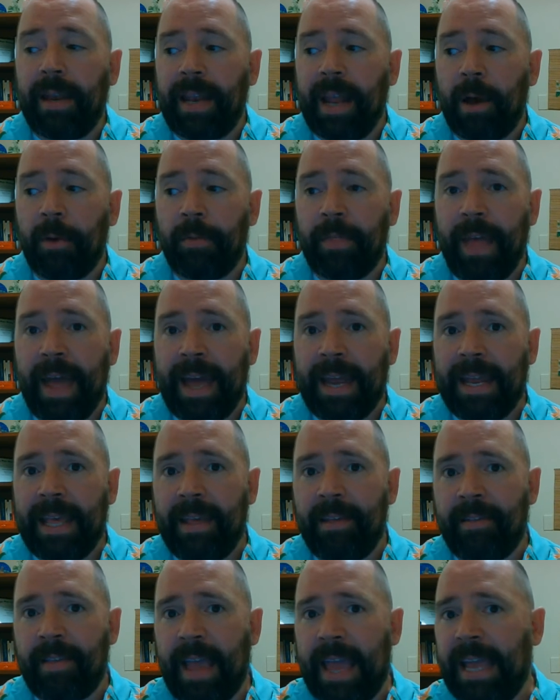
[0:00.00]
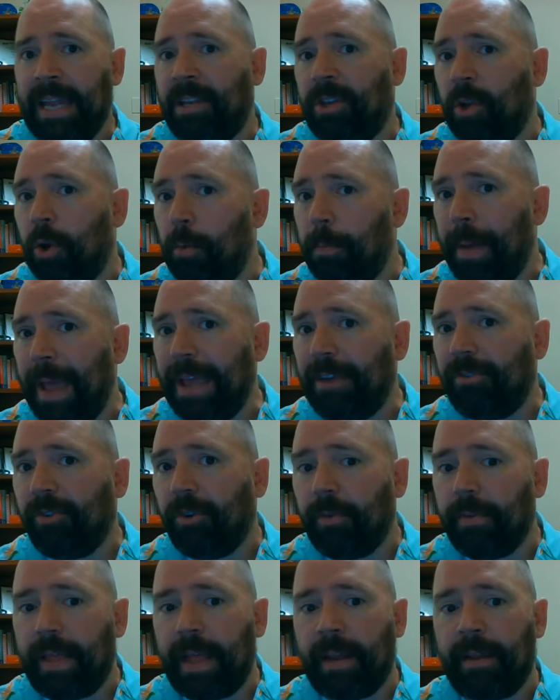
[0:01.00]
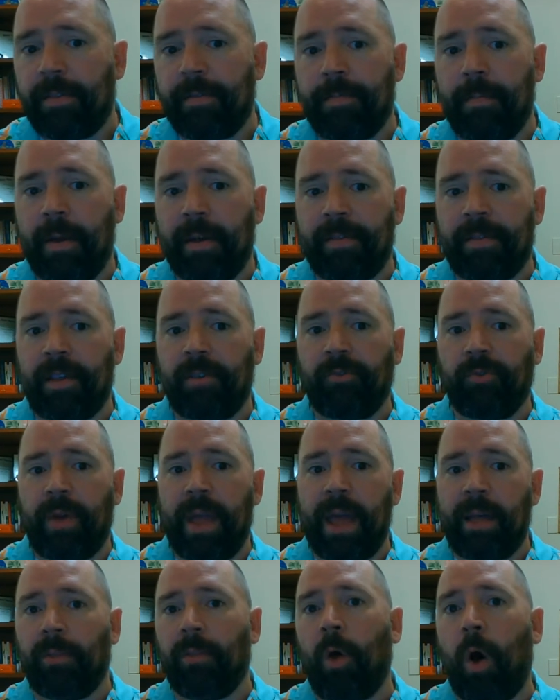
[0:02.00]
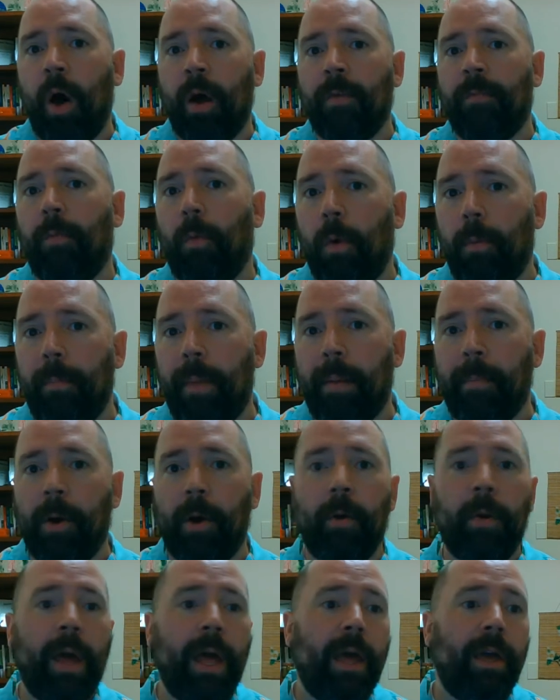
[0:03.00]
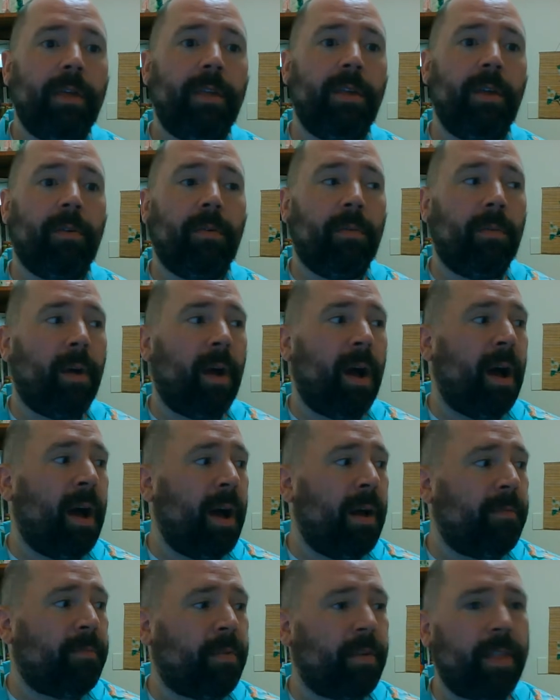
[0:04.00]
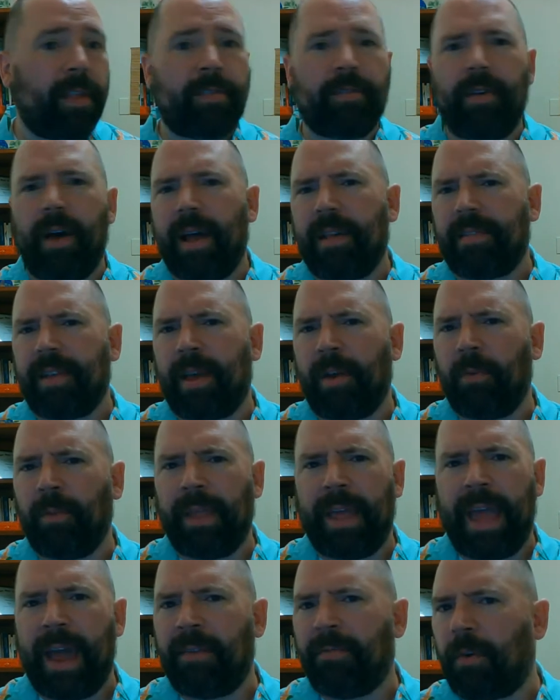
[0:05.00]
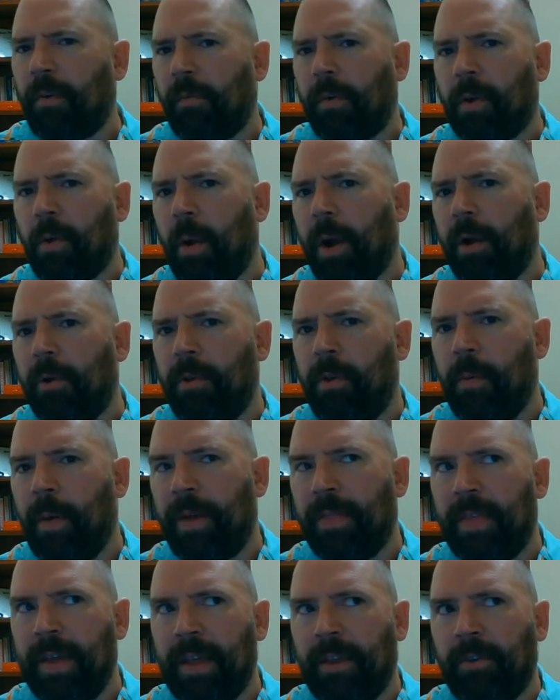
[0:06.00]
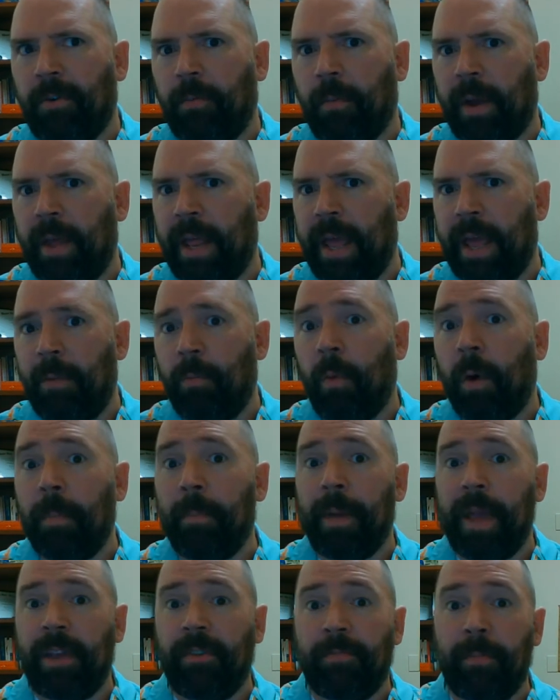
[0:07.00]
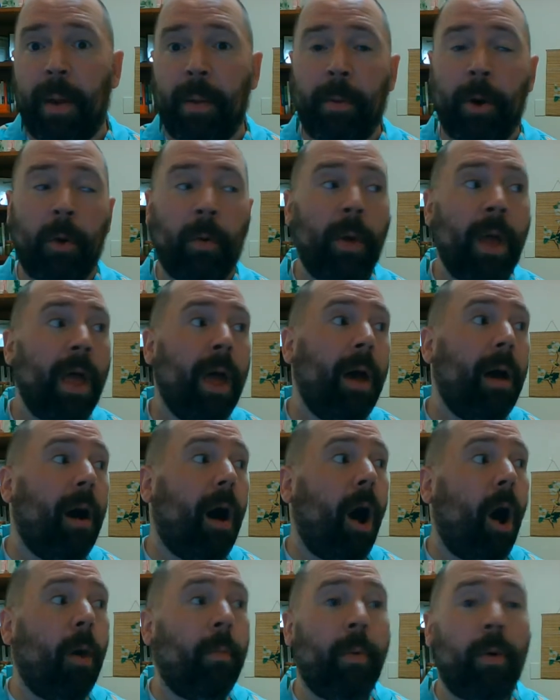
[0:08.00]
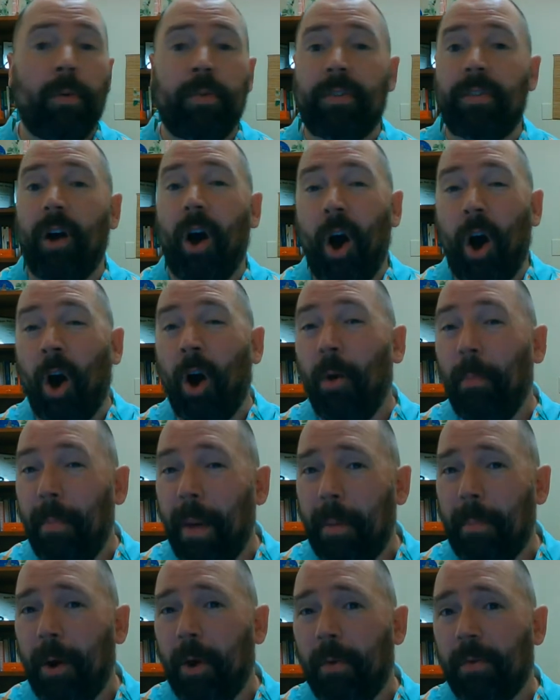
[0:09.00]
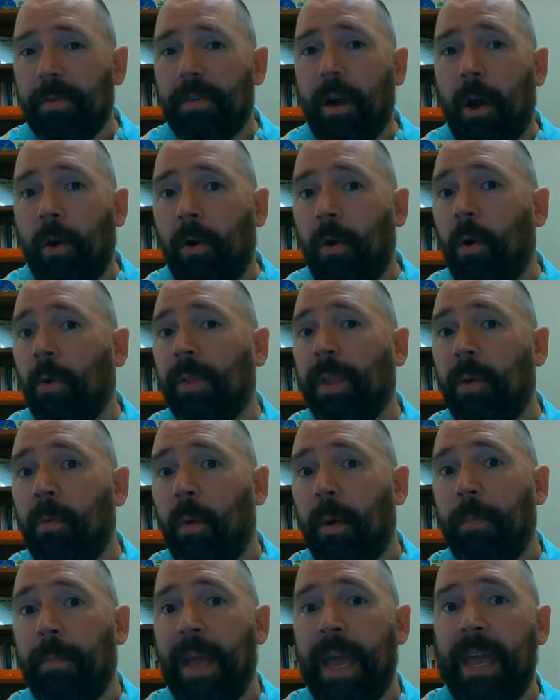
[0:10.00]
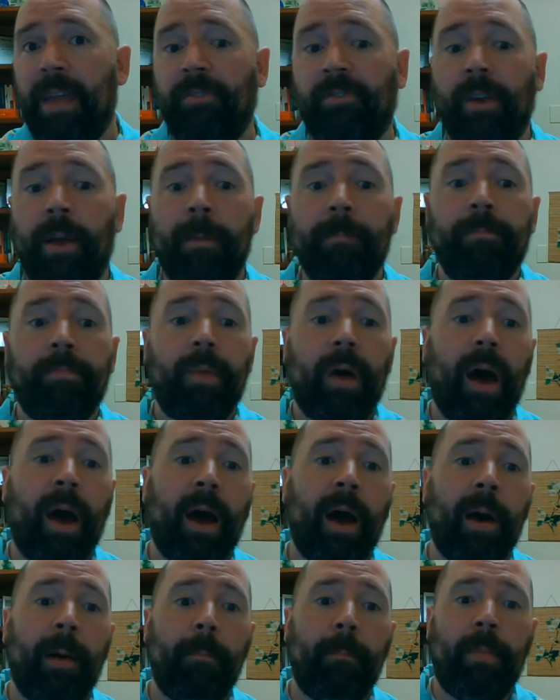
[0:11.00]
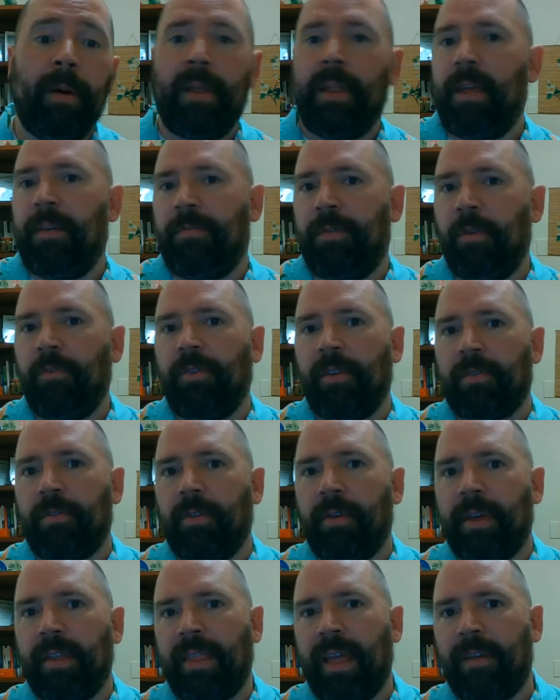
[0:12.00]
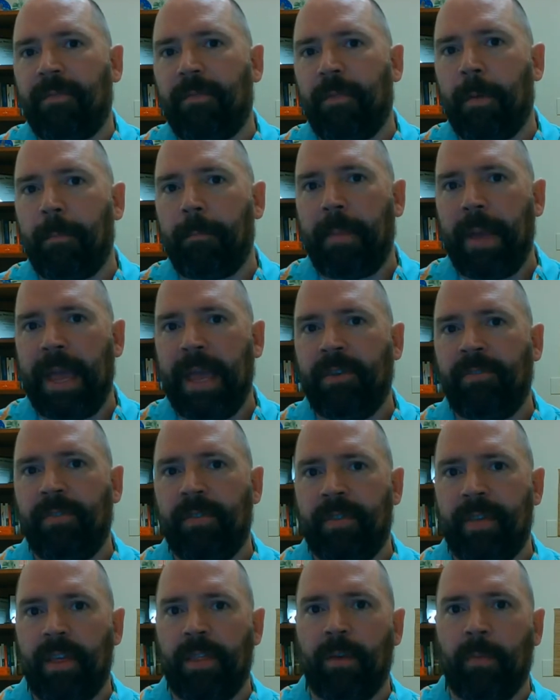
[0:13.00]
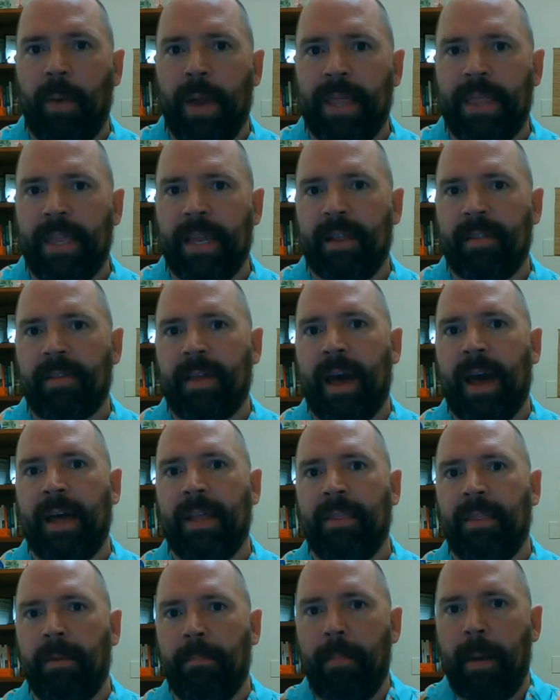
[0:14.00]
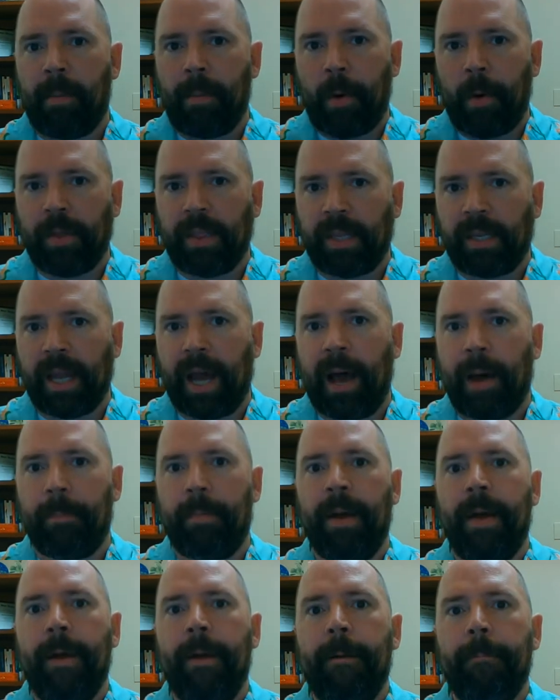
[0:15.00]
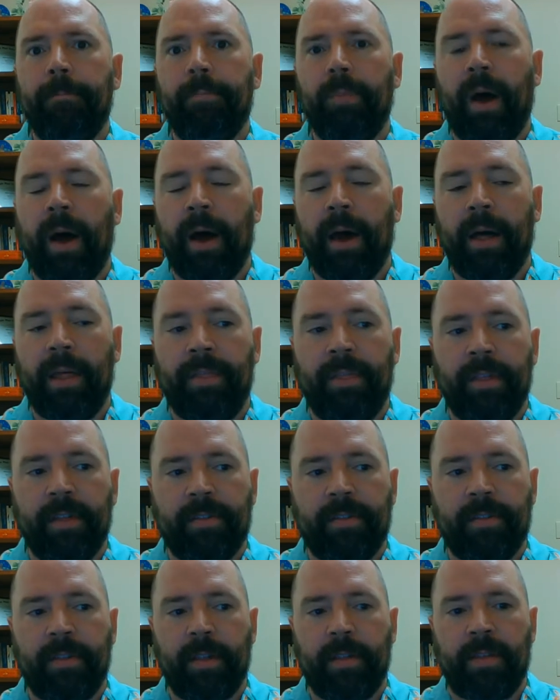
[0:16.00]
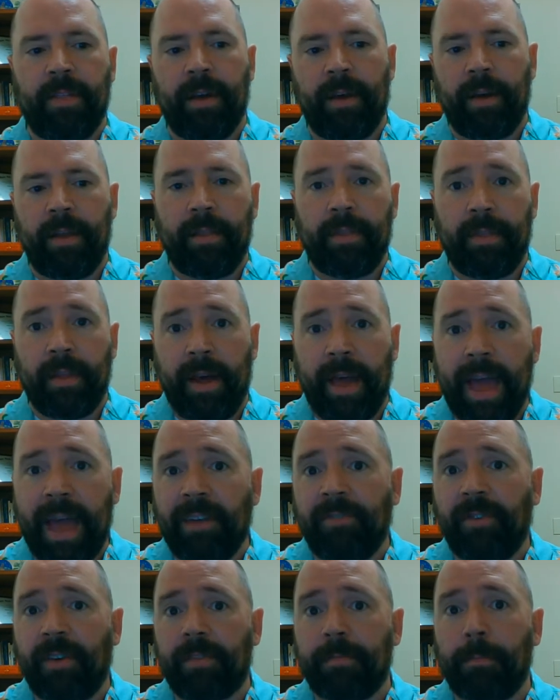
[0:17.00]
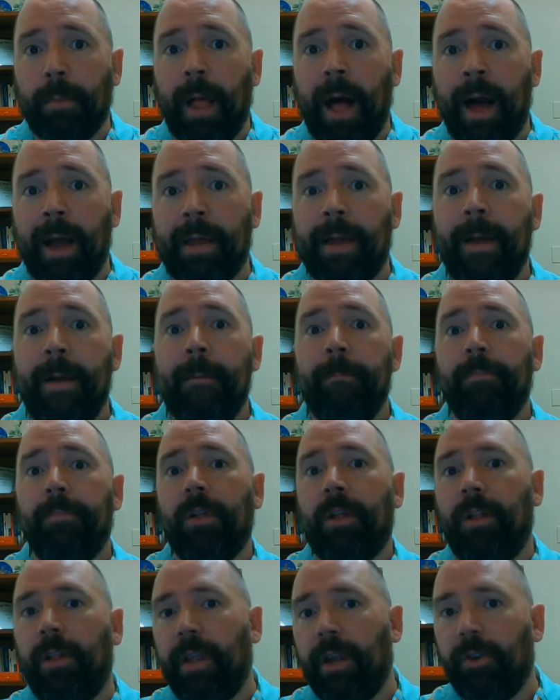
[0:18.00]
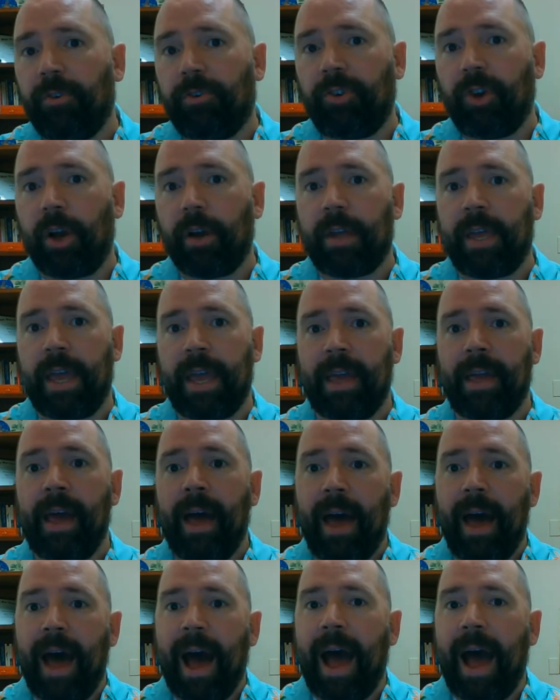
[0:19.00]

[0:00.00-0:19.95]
Now that is a 2-pager. That is essentially a long-form memo. For this class, I only ever require you, I think, to write a 1-page memo. Almost all memos are only 1 page. But if you just look at that front page and see the way that it's got the memo at the top, the address block, clear chunking,